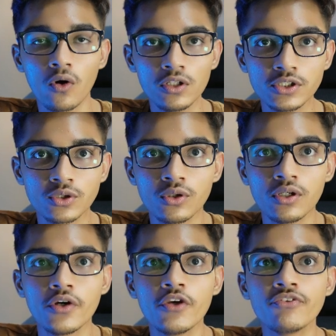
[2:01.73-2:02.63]

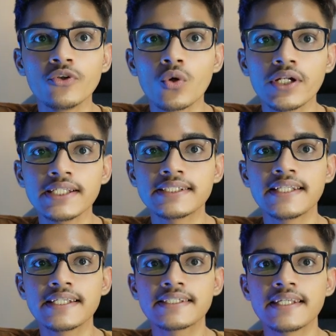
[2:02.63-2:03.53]
also if you notice,
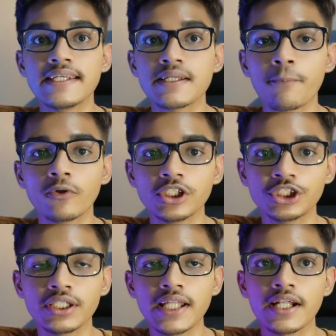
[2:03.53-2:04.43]
this is a
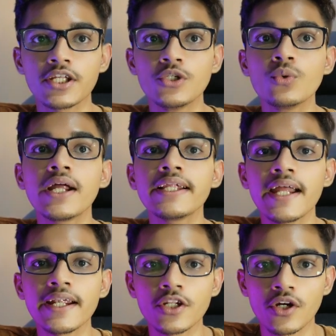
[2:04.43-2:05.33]
position that you can
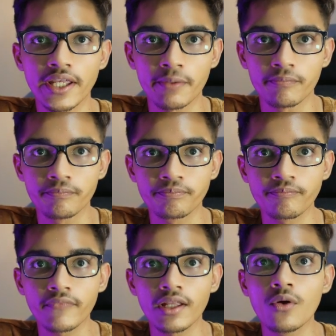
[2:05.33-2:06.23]
get in your game
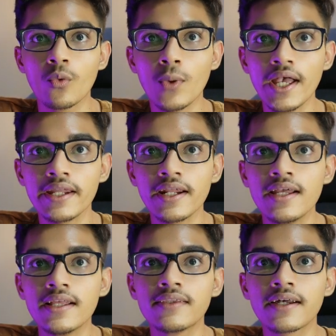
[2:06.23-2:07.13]
where
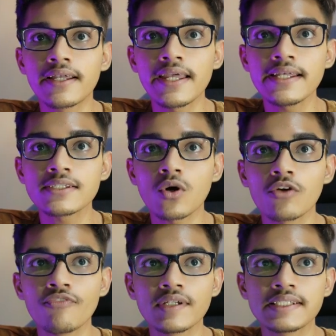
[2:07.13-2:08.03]
the king is
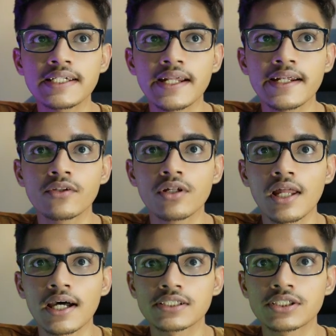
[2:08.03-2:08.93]
confiscated to the
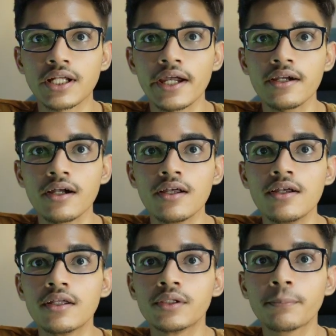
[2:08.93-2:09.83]
last rank,
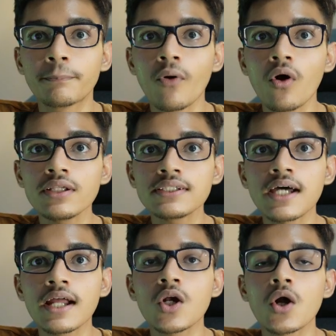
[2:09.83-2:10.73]
the pawns
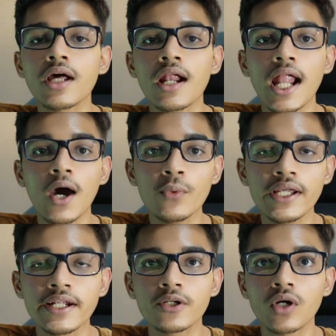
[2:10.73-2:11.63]
are not
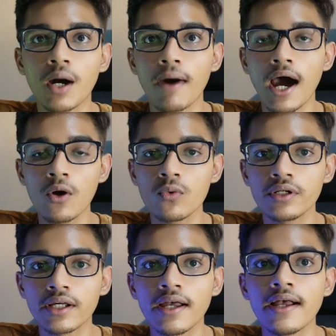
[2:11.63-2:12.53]
allowing it to come
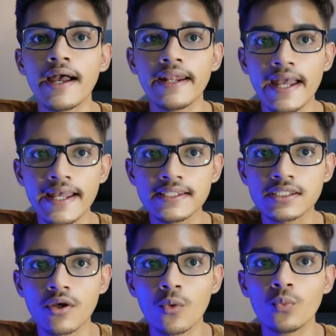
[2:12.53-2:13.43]
out, and
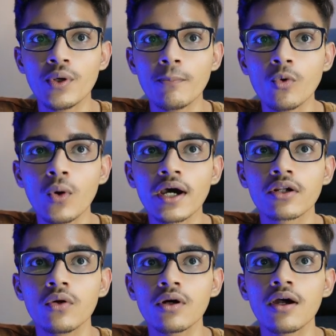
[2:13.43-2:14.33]
hence we move our
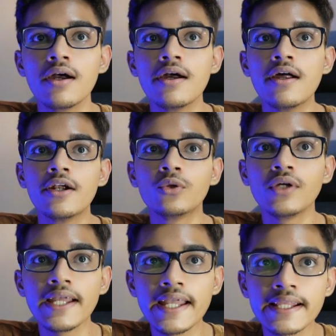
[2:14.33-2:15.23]
rook to
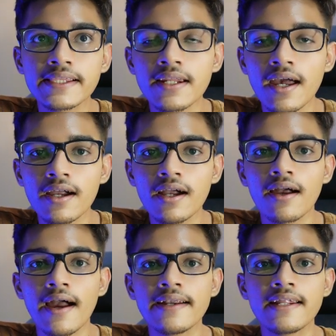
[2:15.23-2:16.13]
the 8th rank
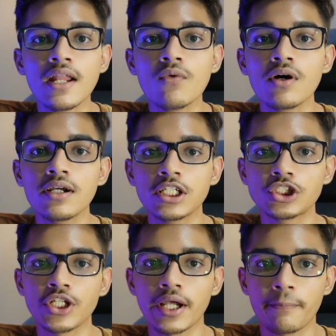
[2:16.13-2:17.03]
and deliver the
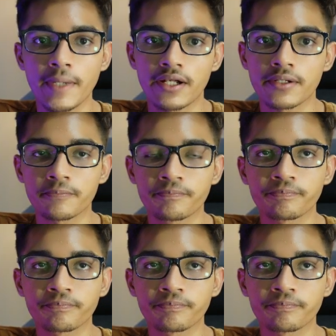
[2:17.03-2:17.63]
checkmate.